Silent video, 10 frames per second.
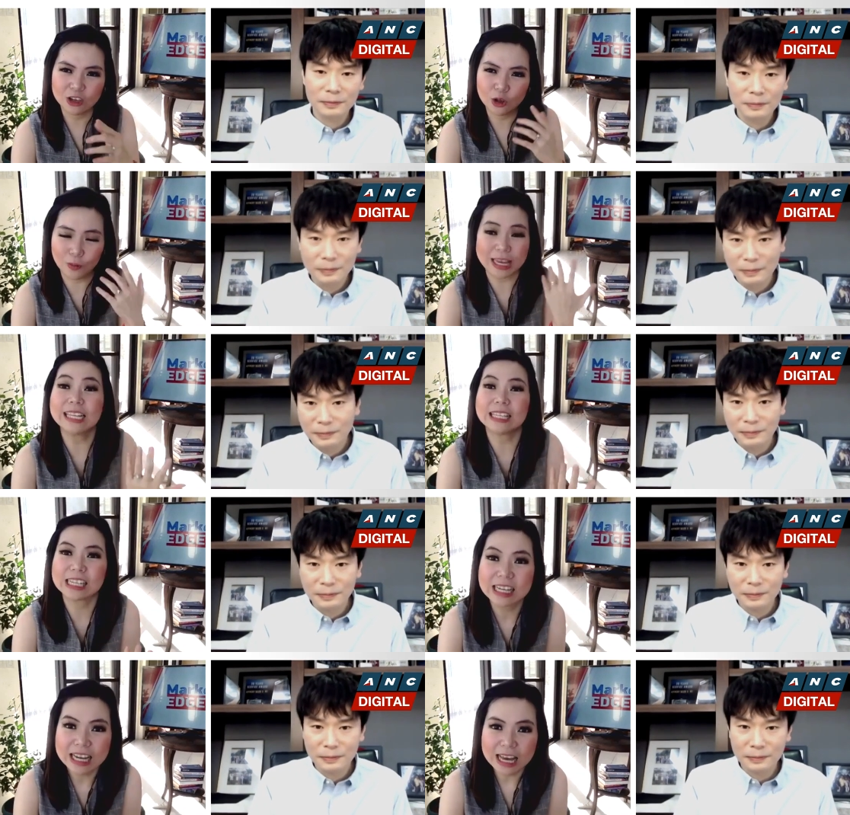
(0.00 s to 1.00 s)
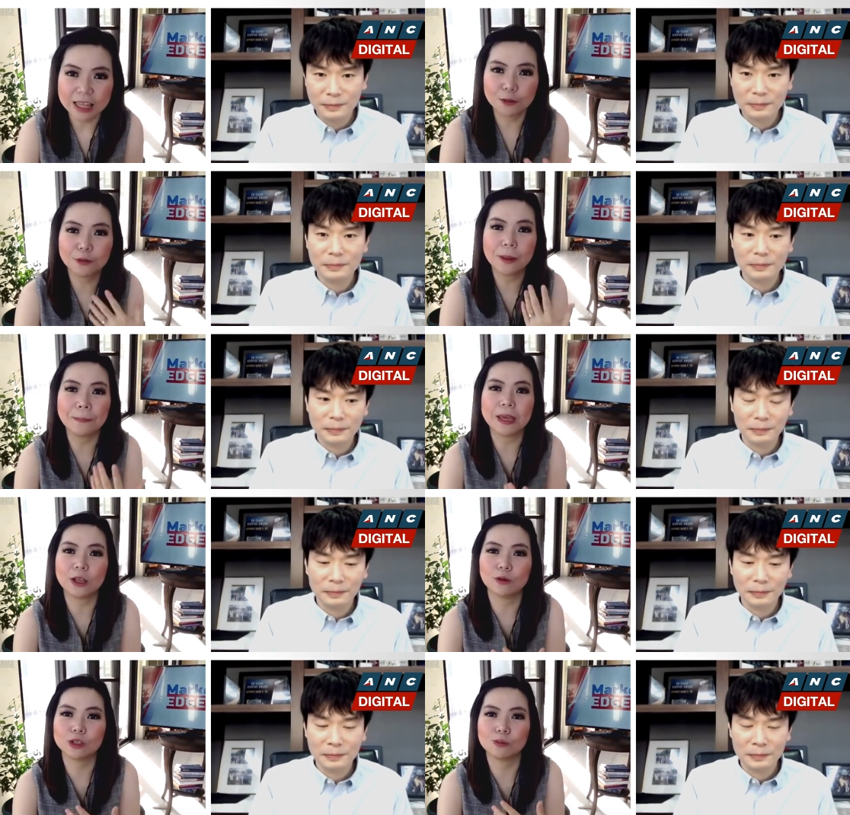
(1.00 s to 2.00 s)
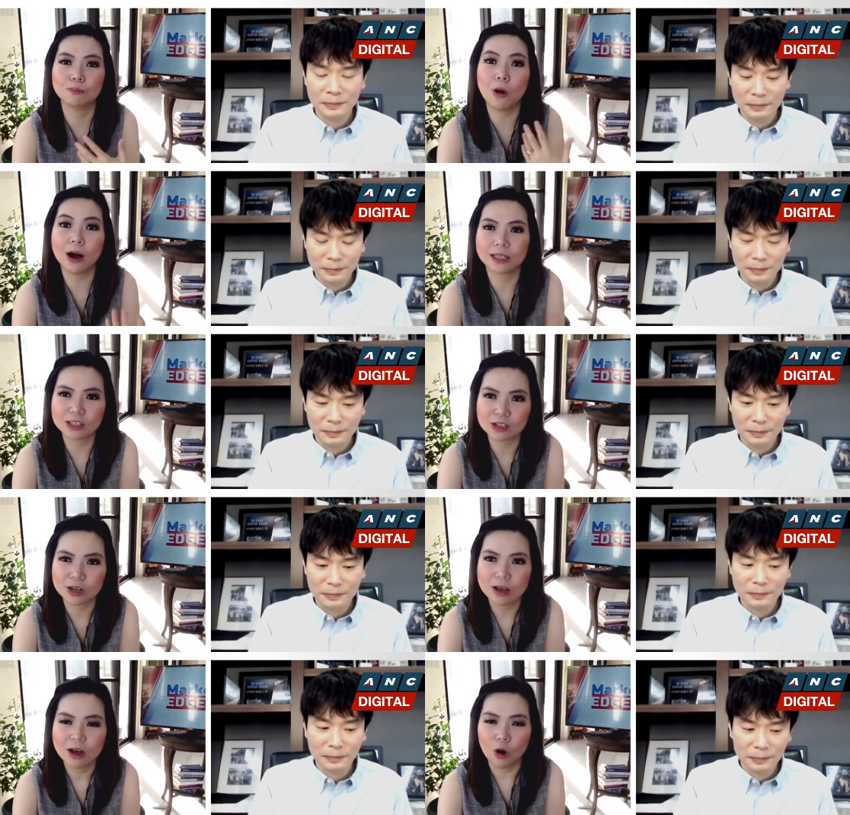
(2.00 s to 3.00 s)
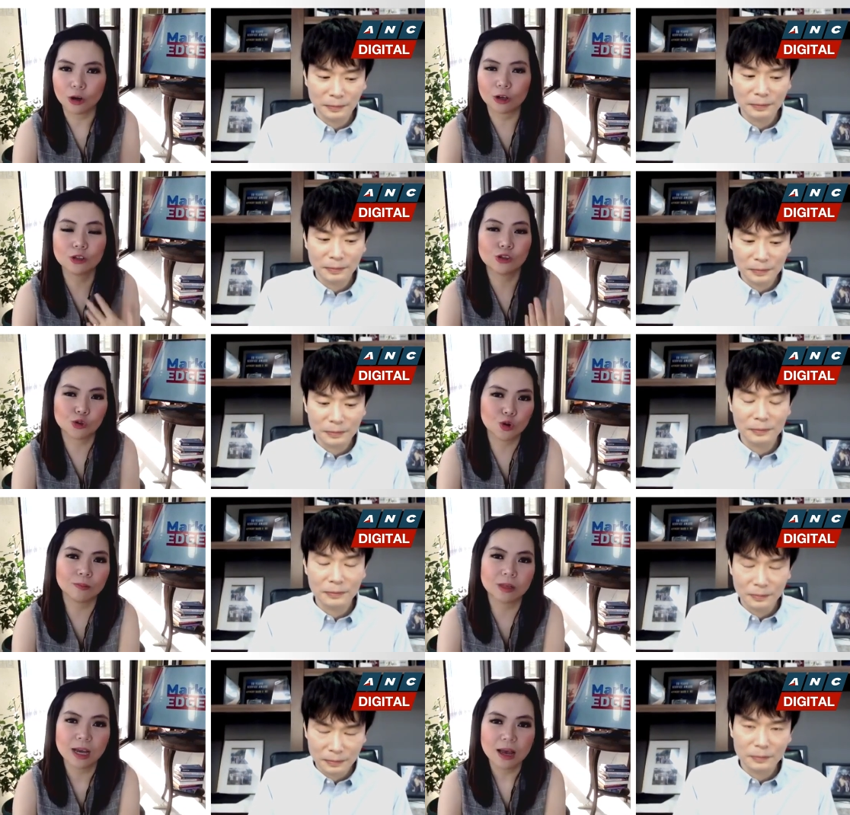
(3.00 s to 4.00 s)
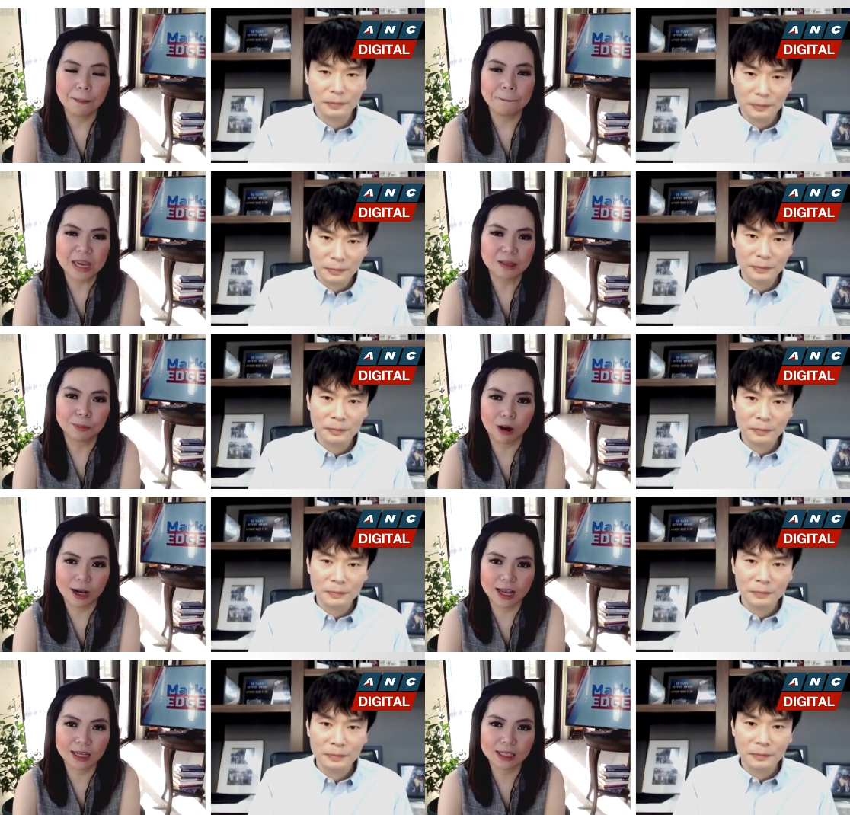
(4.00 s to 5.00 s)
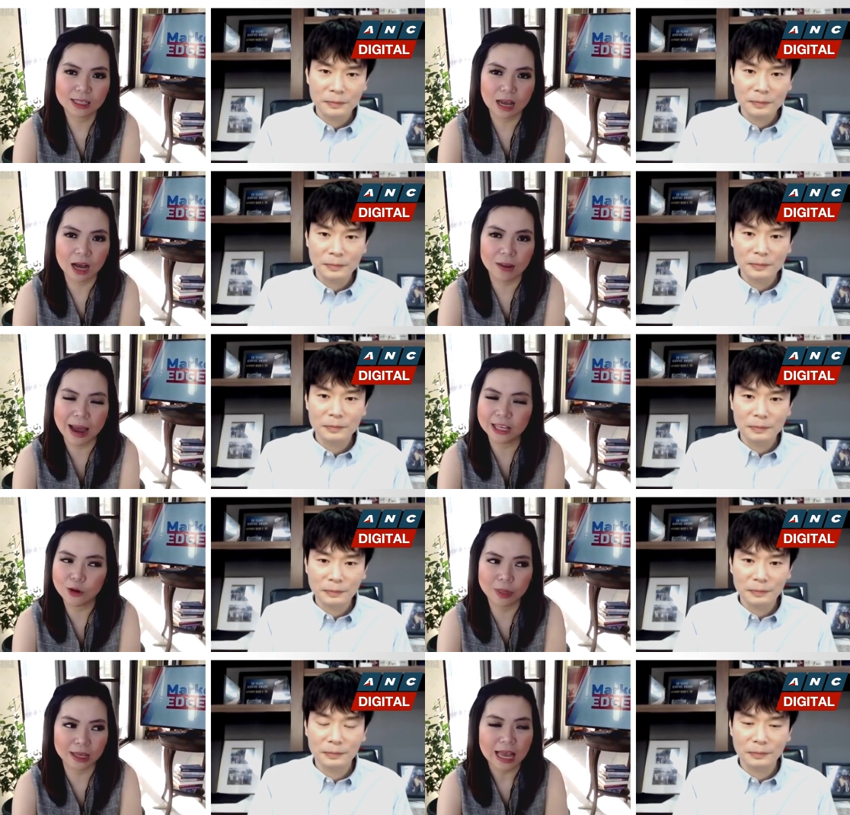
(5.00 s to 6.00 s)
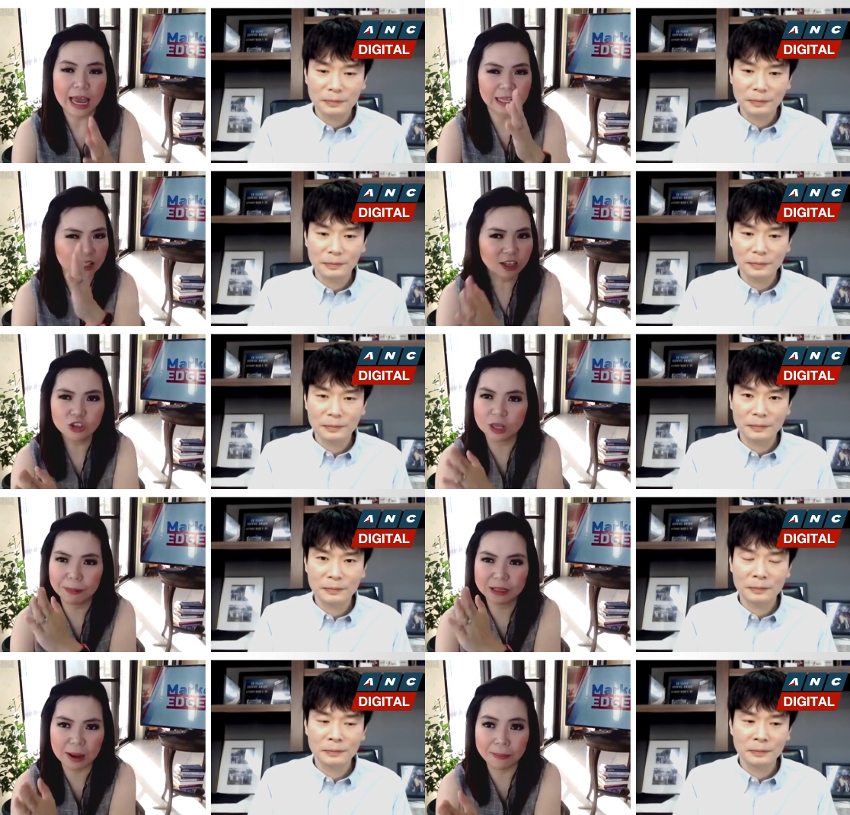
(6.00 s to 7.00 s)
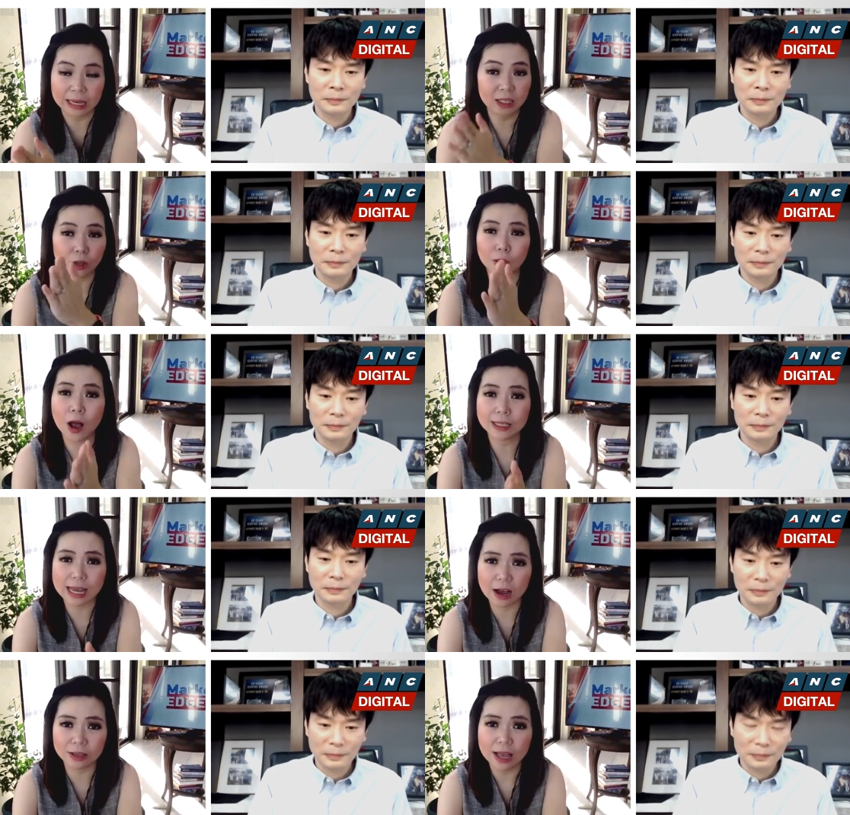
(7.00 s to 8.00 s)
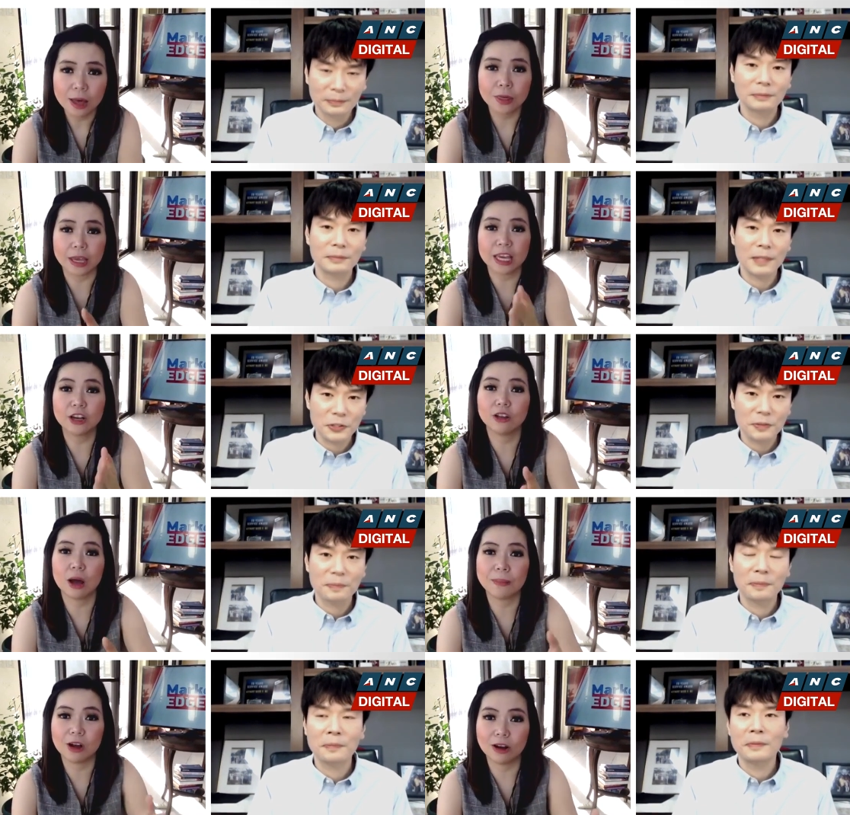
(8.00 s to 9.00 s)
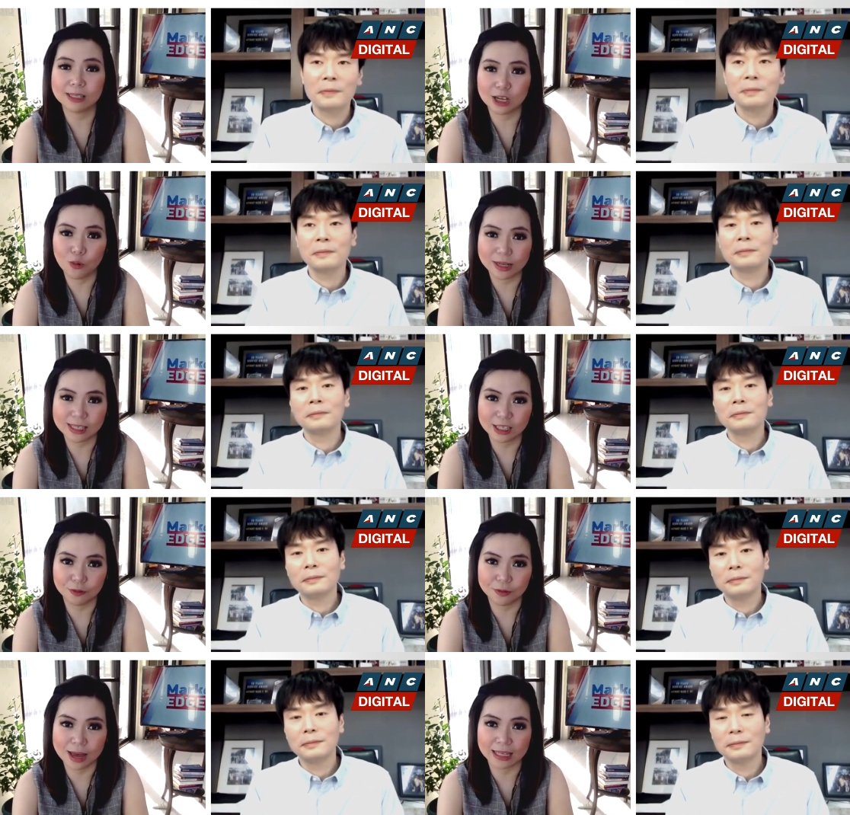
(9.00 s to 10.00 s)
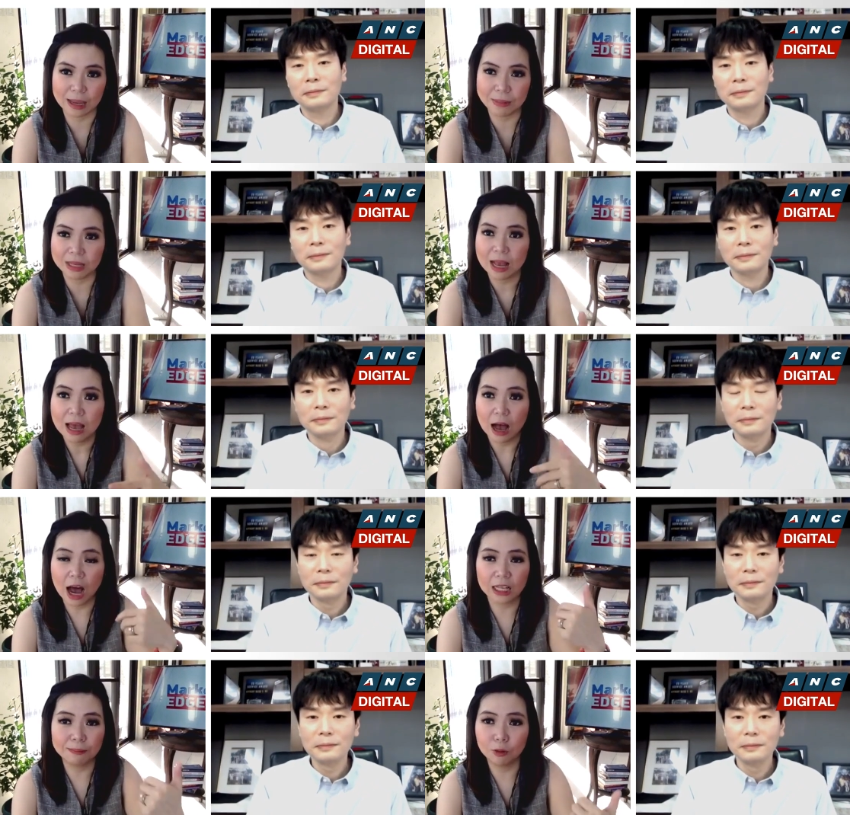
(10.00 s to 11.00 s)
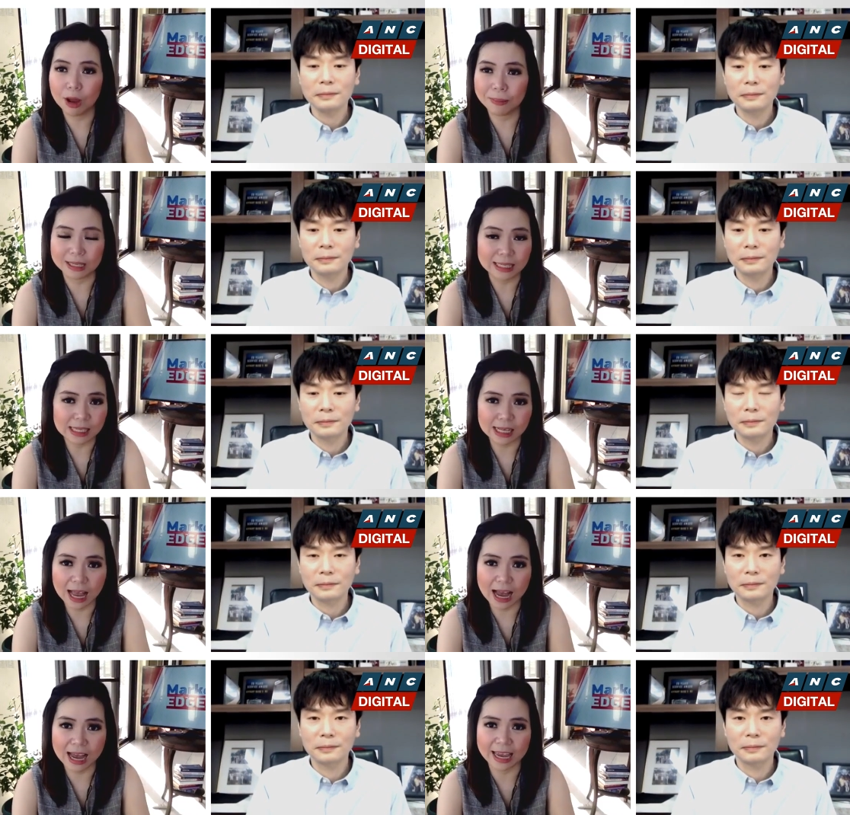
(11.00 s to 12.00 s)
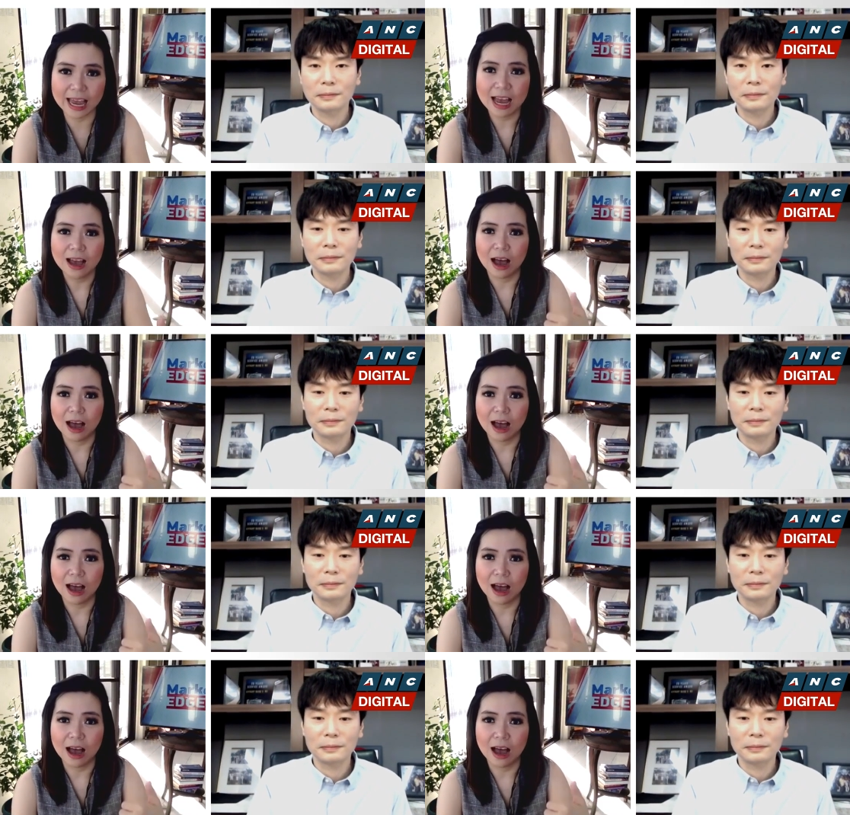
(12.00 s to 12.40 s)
Speaker 1: you know, eat, that Filipinos bought or consumed meat products. Um, I know that it's not just the pandemic, it's the lockdown, the economic consequences of that. I mean, unemployment is still high.